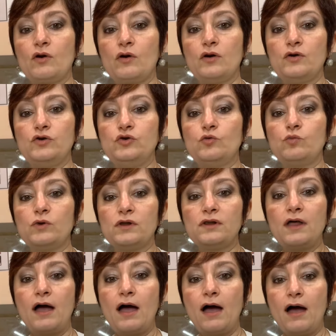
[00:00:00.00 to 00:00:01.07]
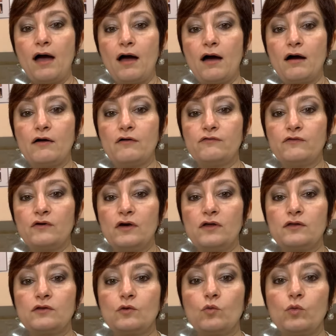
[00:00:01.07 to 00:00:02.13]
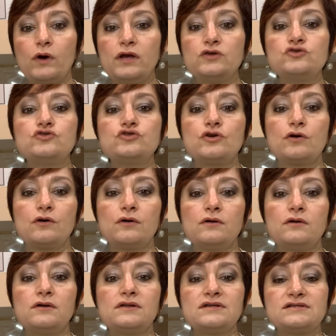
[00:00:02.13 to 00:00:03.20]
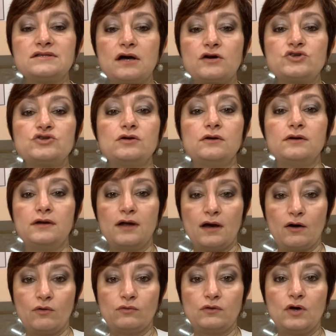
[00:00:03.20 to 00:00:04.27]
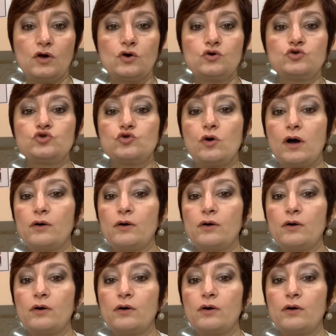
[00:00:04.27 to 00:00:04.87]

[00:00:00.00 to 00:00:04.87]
you will have the way to turn the suction down. So I